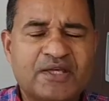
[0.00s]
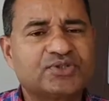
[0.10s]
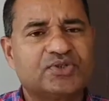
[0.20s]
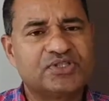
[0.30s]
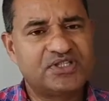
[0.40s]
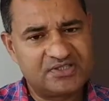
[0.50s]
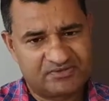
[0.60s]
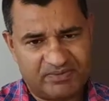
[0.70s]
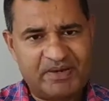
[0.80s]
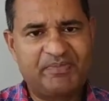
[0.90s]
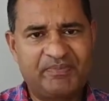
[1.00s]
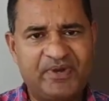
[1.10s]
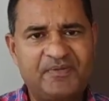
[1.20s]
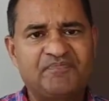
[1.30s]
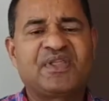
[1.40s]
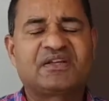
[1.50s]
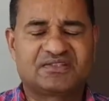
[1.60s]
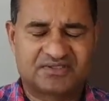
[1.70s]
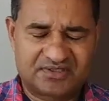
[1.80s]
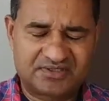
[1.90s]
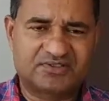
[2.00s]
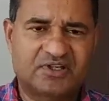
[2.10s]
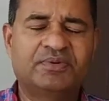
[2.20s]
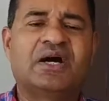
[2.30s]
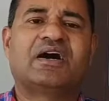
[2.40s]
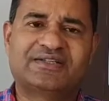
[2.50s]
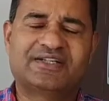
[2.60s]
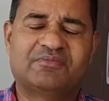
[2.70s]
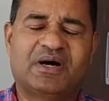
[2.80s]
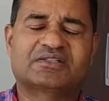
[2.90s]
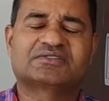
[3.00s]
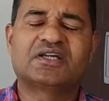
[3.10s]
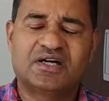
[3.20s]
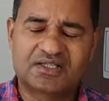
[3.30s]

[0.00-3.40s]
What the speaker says: So it is one paper consists of 100 marks.